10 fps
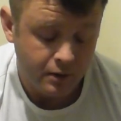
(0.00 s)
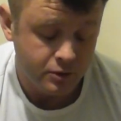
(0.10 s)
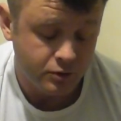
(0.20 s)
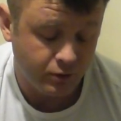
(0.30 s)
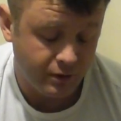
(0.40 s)

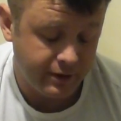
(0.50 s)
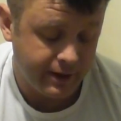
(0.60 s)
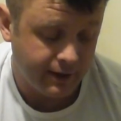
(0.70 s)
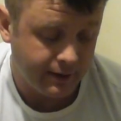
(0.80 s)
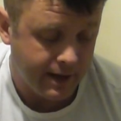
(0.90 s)
sort of
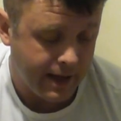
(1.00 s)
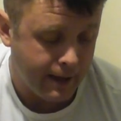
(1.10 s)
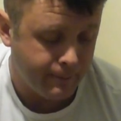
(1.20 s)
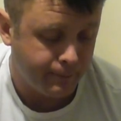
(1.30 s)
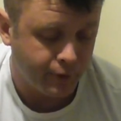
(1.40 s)
thing.
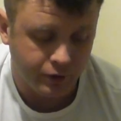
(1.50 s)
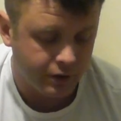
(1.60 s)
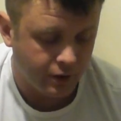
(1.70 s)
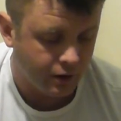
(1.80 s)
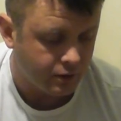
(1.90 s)
But you
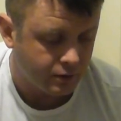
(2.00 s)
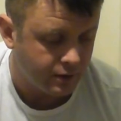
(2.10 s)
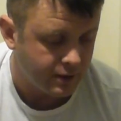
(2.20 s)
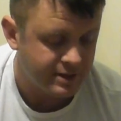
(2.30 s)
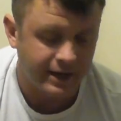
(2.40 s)
know,
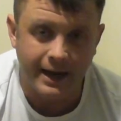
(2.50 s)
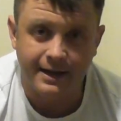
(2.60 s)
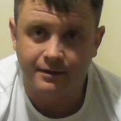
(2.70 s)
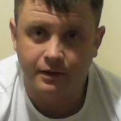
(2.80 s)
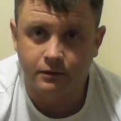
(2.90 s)
it's like
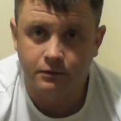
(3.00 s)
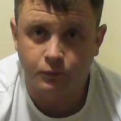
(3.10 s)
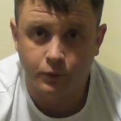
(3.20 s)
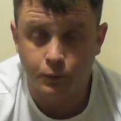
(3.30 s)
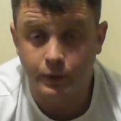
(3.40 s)
anything.
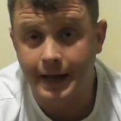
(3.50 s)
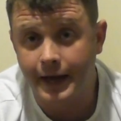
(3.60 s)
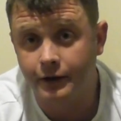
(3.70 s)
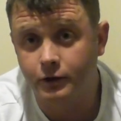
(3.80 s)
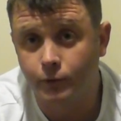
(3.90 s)
We get
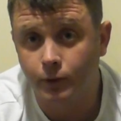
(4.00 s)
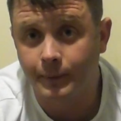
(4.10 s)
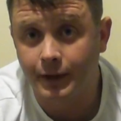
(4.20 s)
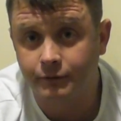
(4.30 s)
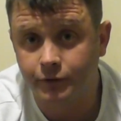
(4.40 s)
a new
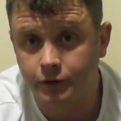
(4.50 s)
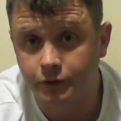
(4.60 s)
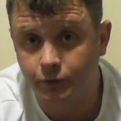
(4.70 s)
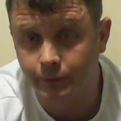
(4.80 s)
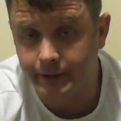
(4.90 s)
mobile phone,
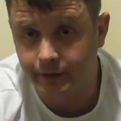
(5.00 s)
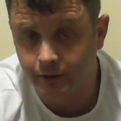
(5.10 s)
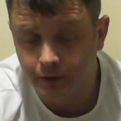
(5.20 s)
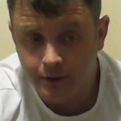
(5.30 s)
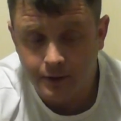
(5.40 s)
don't we?
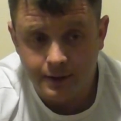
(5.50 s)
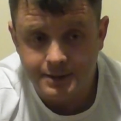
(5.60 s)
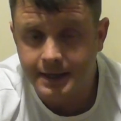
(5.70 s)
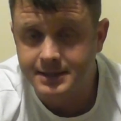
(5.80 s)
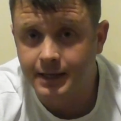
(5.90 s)
And it
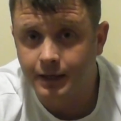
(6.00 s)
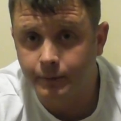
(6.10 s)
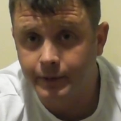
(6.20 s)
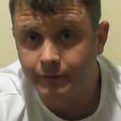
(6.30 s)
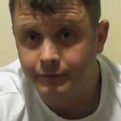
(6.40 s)
takes a little
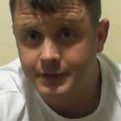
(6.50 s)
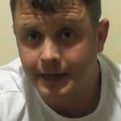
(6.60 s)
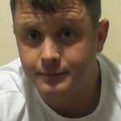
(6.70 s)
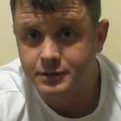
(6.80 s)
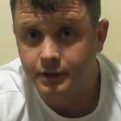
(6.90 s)
bit of
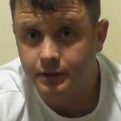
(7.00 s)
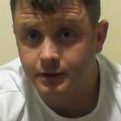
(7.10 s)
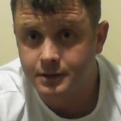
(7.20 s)
time to